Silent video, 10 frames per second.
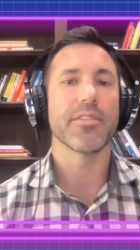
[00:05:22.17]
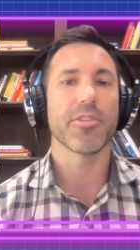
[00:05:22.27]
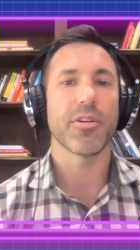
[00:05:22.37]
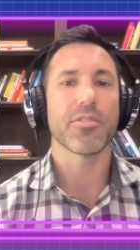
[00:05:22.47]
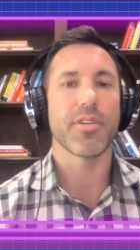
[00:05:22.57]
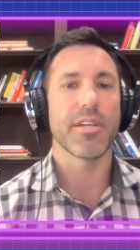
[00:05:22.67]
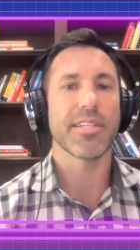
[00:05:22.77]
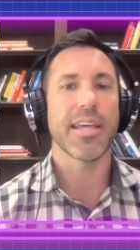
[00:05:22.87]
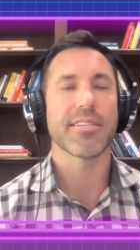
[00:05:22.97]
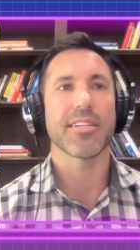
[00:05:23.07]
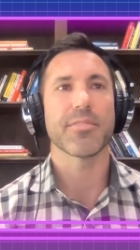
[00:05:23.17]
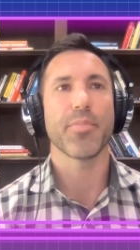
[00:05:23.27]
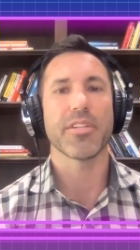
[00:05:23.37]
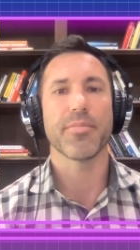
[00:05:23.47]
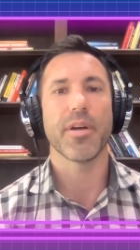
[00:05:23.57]
So it's, it takes six
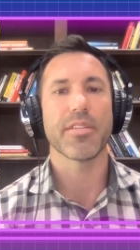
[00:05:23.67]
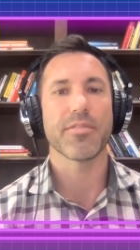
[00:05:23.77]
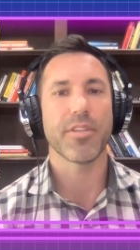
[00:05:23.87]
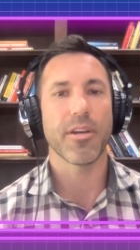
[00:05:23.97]
plus months,